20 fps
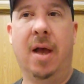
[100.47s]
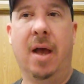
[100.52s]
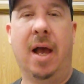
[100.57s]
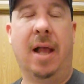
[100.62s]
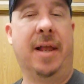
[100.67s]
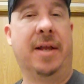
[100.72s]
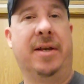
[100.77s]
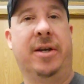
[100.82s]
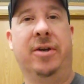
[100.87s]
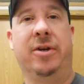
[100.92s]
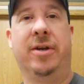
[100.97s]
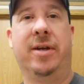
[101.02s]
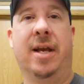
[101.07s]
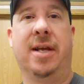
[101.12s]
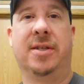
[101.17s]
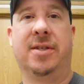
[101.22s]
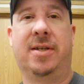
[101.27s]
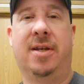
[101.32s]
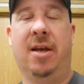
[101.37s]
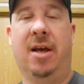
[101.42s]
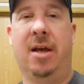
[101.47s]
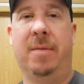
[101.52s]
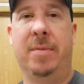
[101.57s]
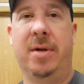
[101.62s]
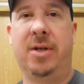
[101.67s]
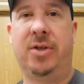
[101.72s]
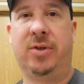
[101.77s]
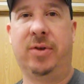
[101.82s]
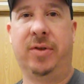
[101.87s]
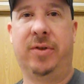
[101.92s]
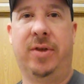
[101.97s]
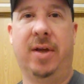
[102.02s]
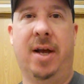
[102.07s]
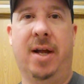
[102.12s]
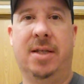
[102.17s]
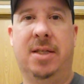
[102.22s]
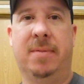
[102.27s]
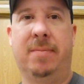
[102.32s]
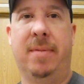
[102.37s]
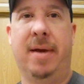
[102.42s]
I'd like to hear you guys' comments, your
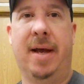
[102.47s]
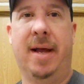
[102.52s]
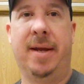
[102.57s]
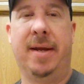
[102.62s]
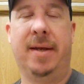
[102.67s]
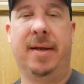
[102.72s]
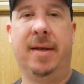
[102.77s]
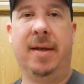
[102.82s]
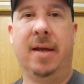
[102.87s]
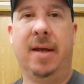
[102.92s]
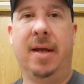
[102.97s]
thoughts about it.